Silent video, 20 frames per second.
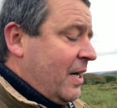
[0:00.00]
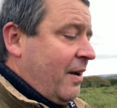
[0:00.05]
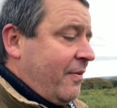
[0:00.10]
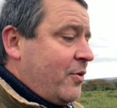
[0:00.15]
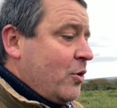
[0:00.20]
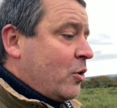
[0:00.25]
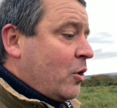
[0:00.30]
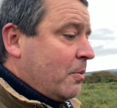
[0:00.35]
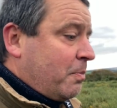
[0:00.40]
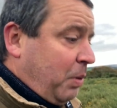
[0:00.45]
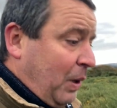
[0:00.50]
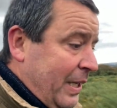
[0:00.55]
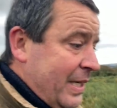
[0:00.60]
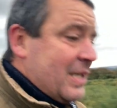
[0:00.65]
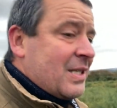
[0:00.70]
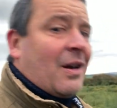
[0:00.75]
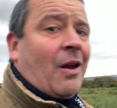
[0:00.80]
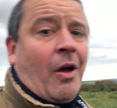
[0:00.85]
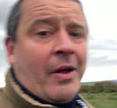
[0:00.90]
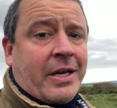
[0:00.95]
if you could
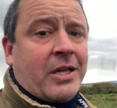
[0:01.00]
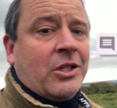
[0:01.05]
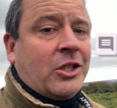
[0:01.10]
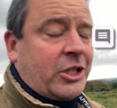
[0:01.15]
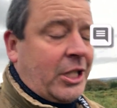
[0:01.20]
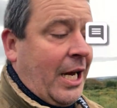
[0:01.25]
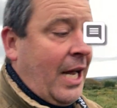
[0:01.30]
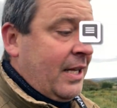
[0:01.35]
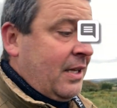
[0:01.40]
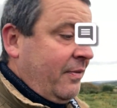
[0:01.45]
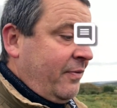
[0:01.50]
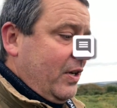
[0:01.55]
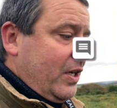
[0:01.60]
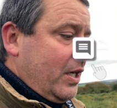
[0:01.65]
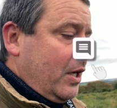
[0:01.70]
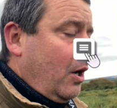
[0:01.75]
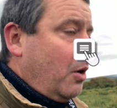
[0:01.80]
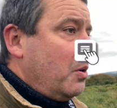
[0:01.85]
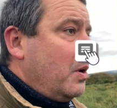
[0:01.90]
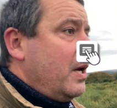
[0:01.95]
please like and share the
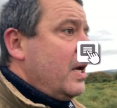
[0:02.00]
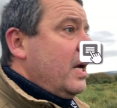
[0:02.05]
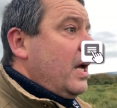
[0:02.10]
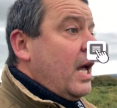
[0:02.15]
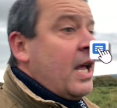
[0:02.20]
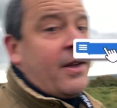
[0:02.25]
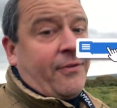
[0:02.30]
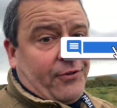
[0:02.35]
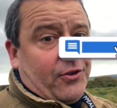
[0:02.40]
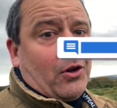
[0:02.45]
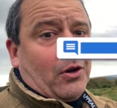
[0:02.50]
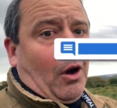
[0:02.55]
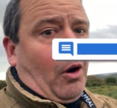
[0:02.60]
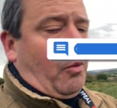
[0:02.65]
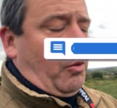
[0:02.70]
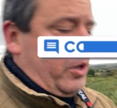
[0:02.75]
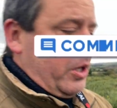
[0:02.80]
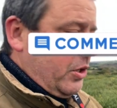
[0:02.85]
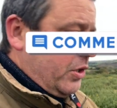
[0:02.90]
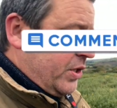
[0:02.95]
video, if you like
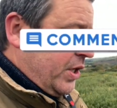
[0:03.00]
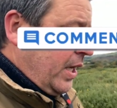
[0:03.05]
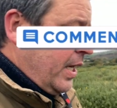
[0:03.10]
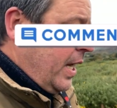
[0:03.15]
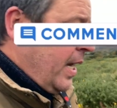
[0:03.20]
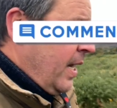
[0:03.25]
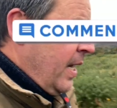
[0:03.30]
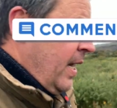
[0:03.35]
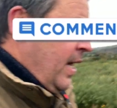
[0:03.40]
what you see,